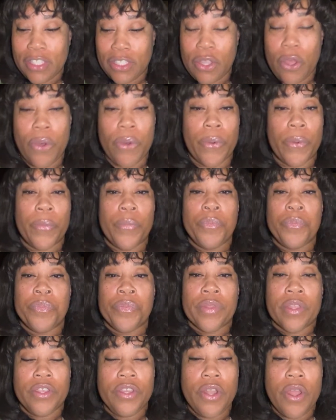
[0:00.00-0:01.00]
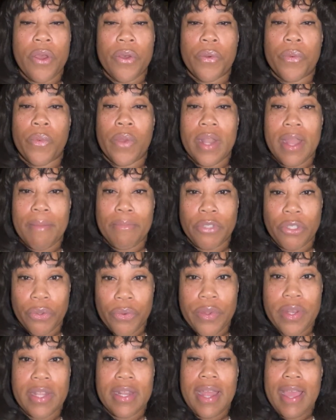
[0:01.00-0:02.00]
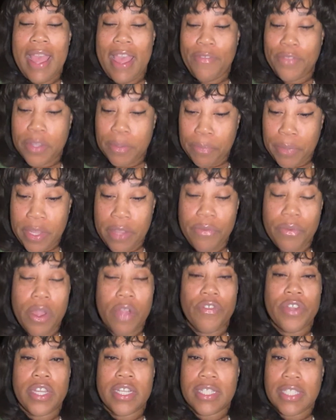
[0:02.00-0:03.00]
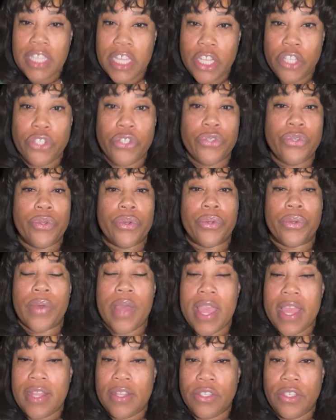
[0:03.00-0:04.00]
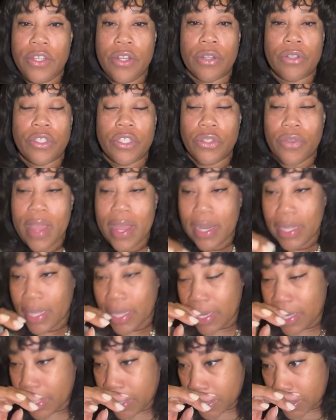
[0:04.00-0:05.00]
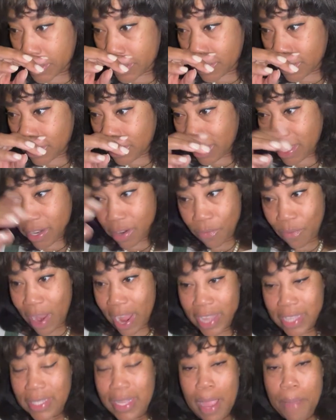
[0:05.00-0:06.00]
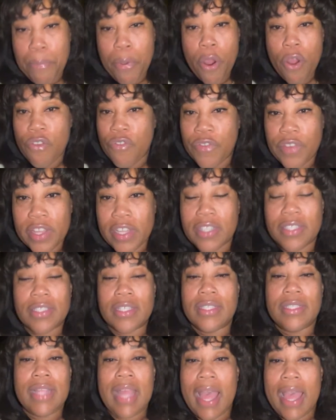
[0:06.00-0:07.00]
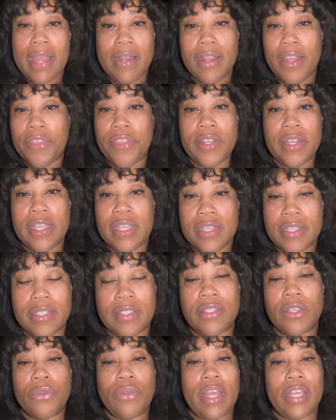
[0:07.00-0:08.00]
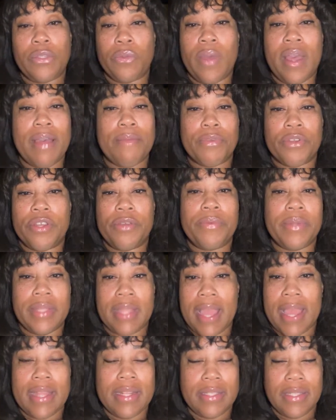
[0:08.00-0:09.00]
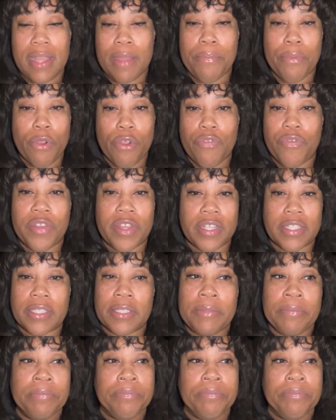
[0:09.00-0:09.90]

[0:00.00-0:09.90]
So, when I'm doing it, I have to be very intentional and, just trying to get it right. It's not perfect. It's not, nothing is. So that's why I'm good with that. It's not perfect.